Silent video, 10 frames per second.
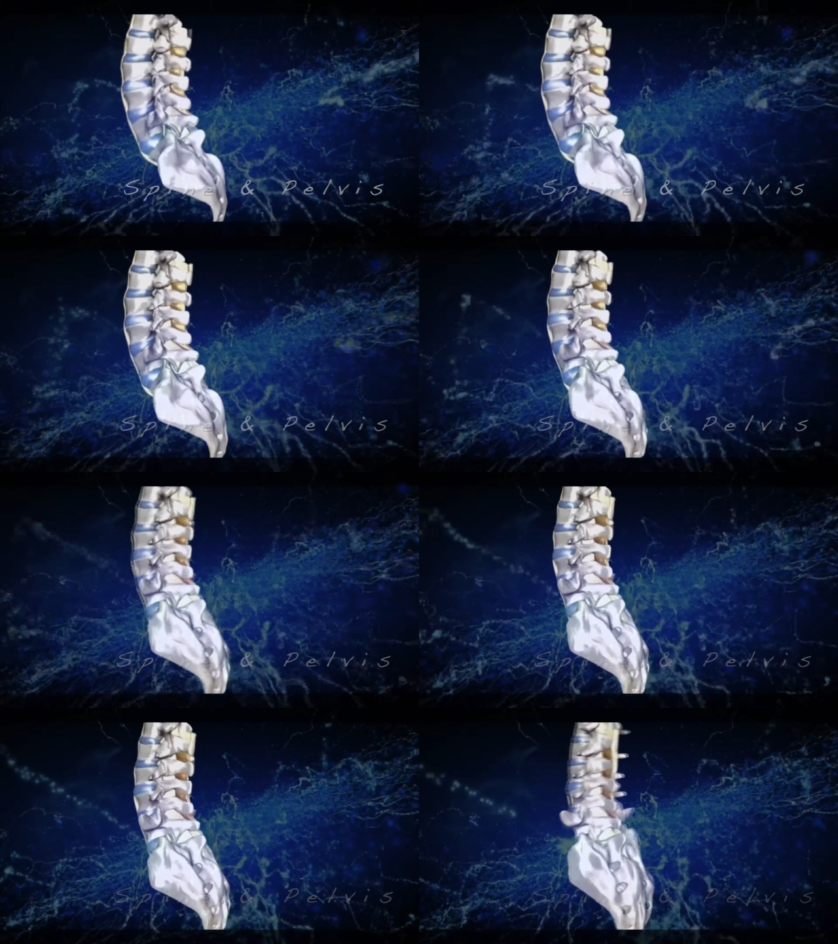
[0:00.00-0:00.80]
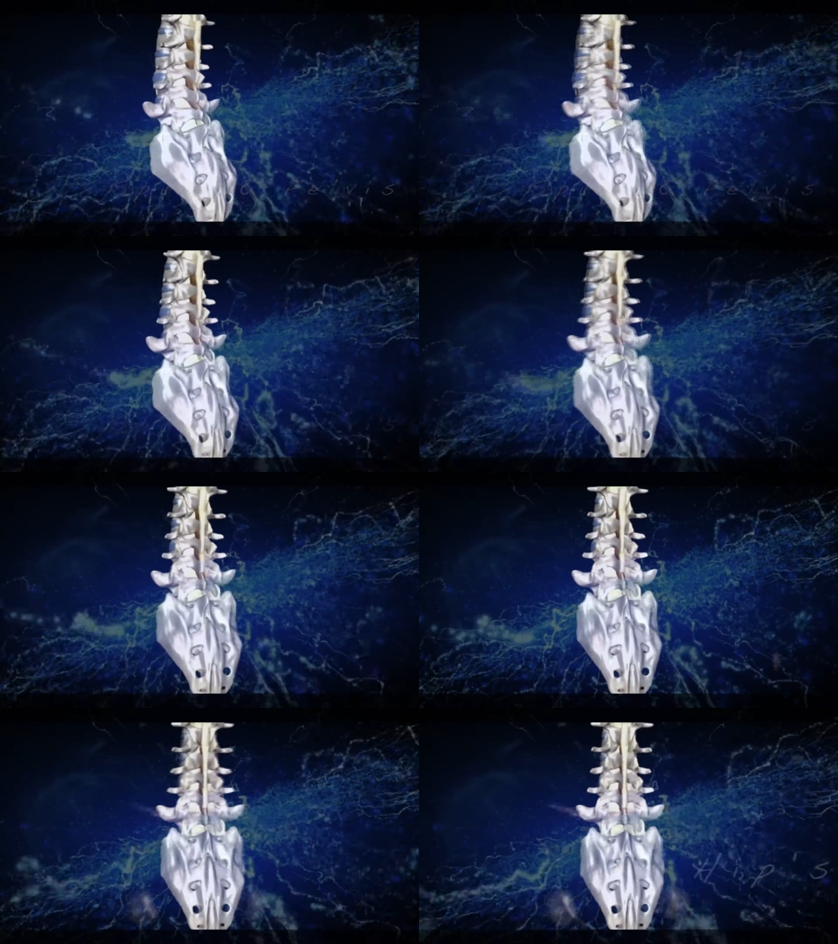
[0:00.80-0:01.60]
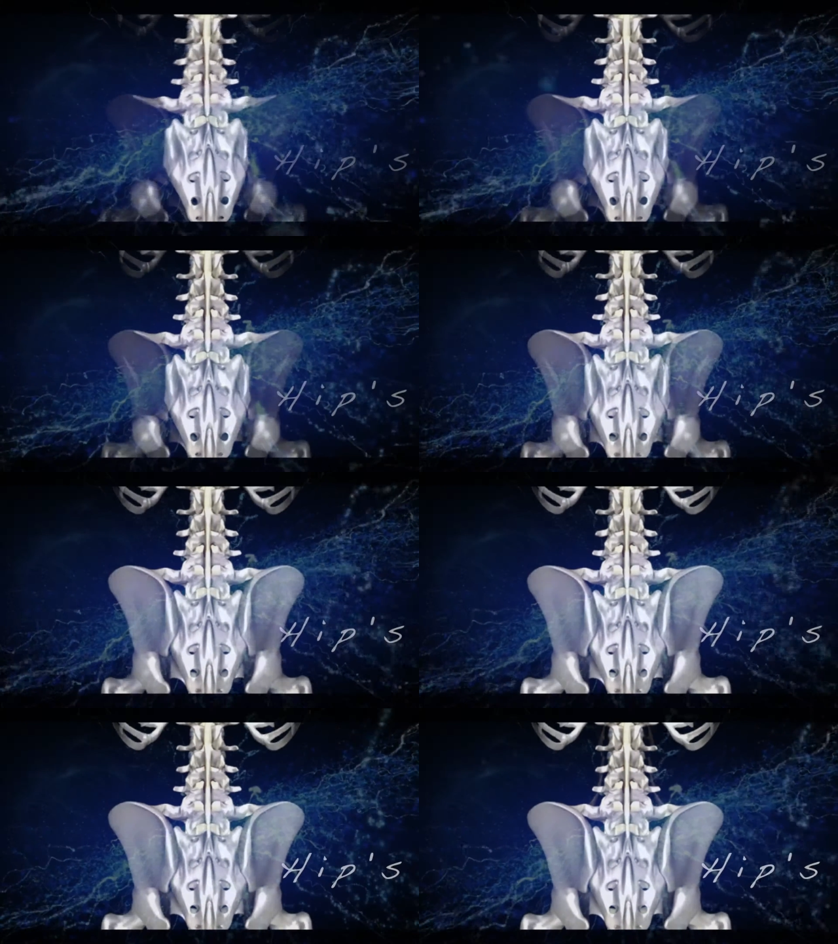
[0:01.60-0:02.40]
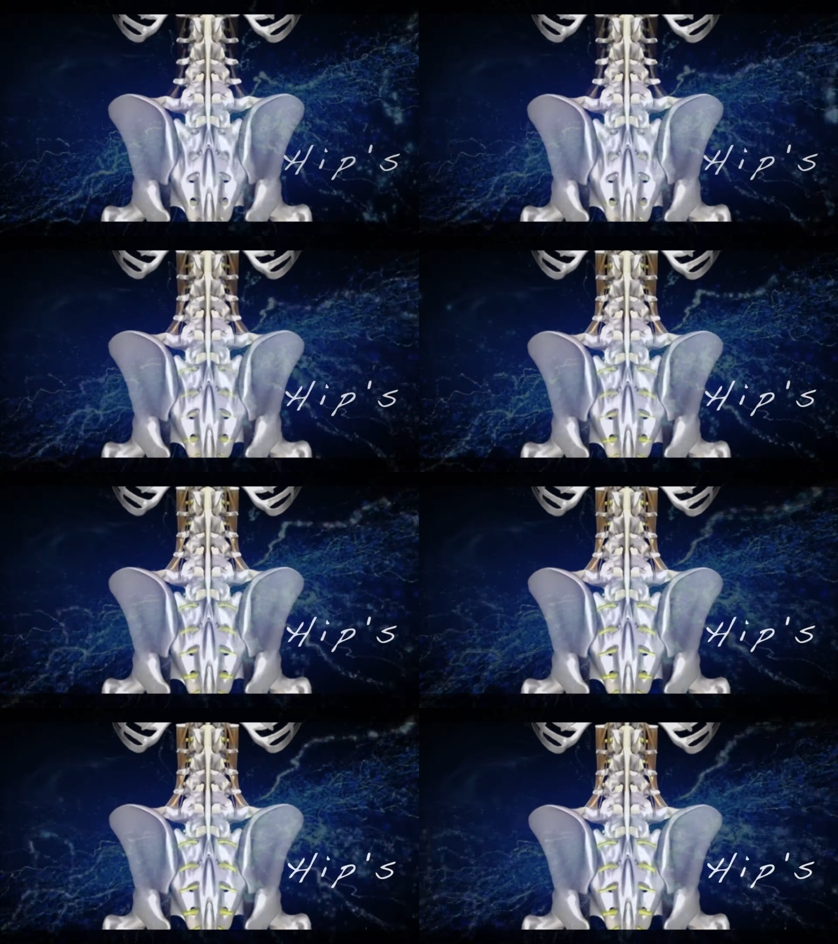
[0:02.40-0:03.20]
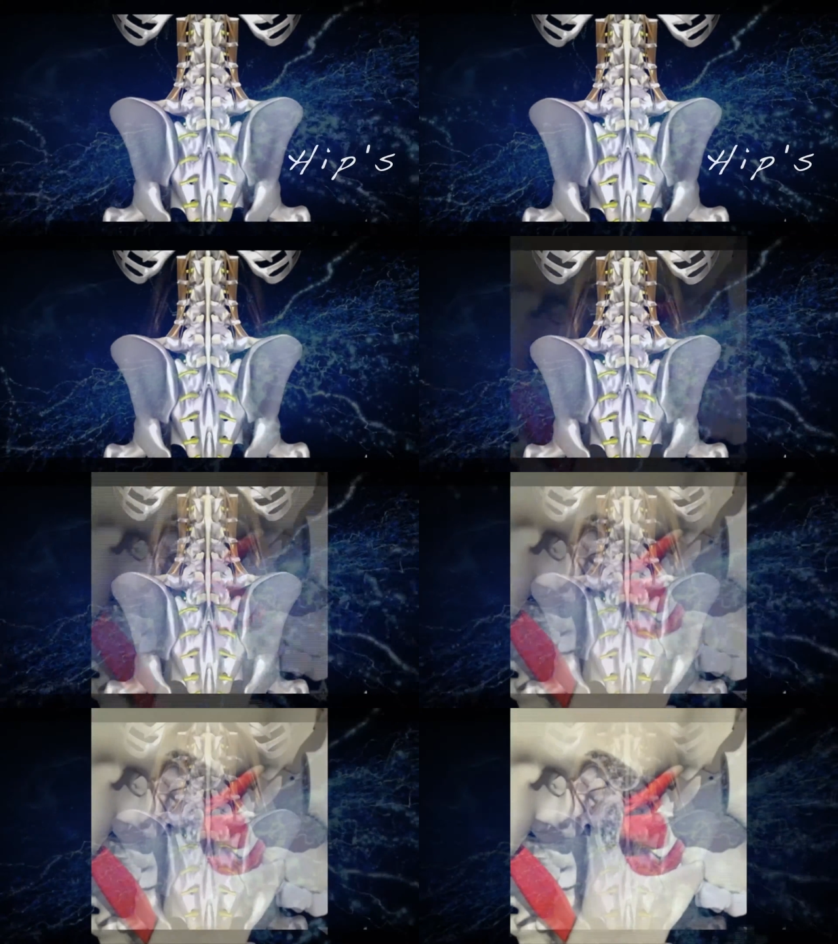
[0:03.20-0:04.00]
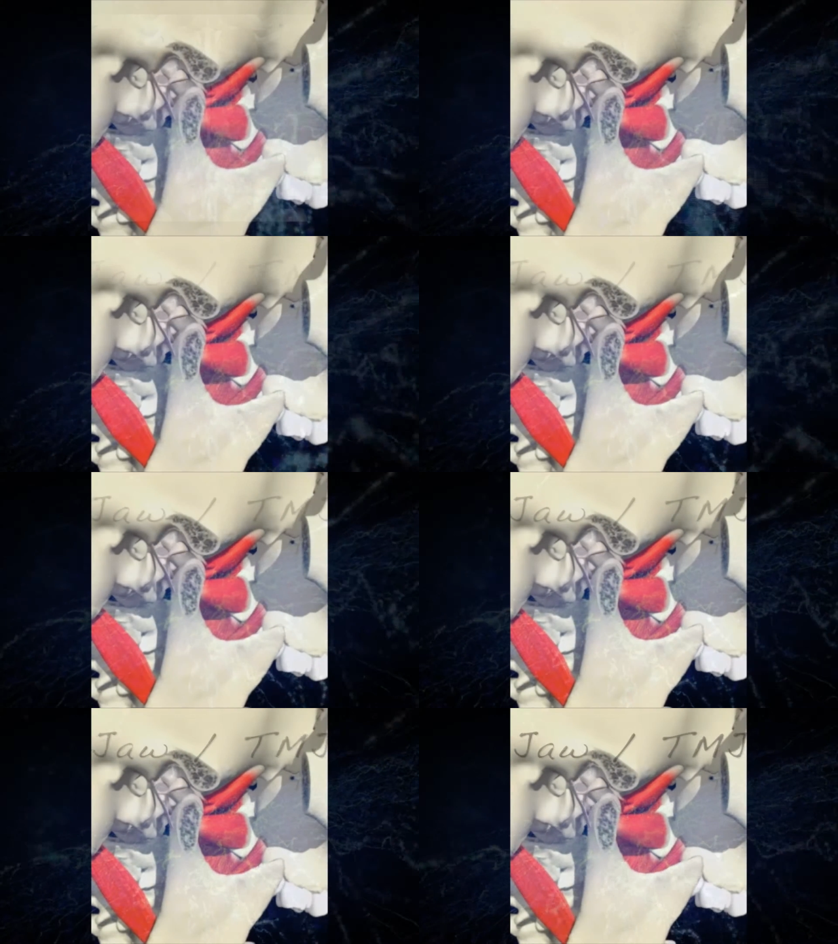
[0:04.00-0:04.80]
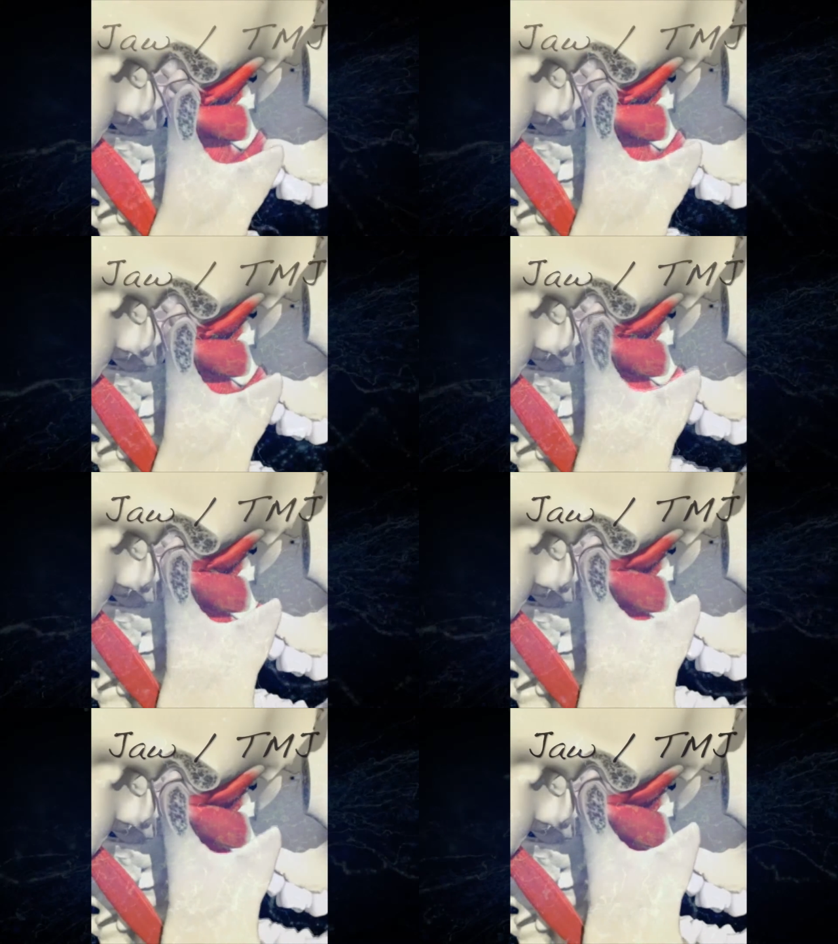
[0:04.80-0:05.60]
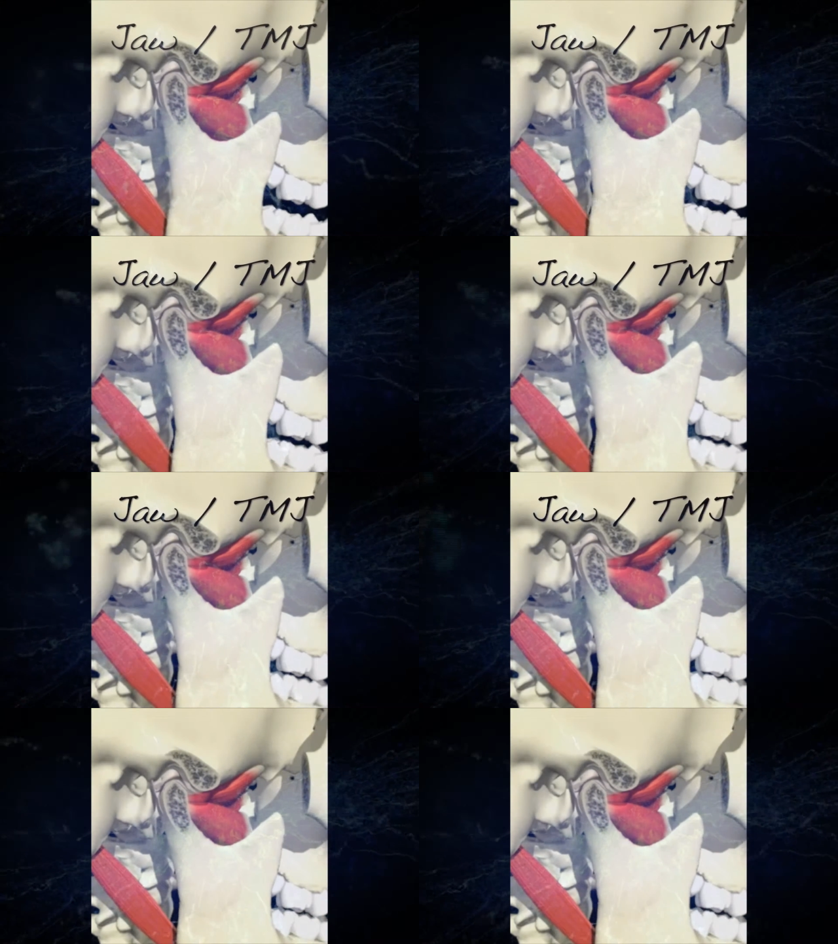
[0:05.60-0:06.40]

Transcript: [unreadable: no face in view]